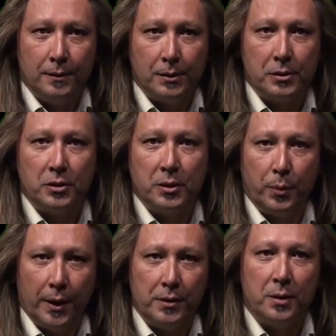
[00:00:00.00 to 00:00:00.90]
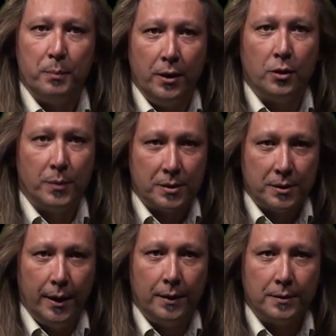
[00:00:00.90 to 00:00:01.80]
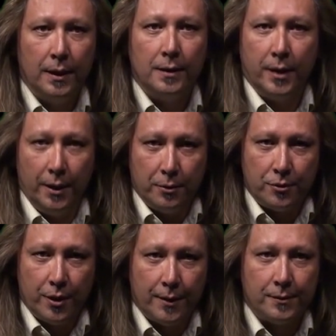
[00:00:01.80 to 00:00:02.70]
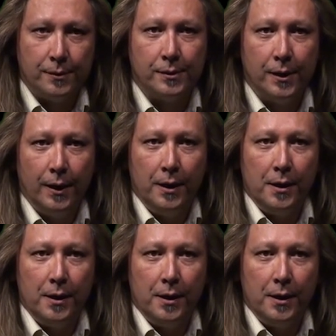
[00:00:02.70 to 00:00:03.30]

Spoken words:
This is the place to make your mistakes, take your chances,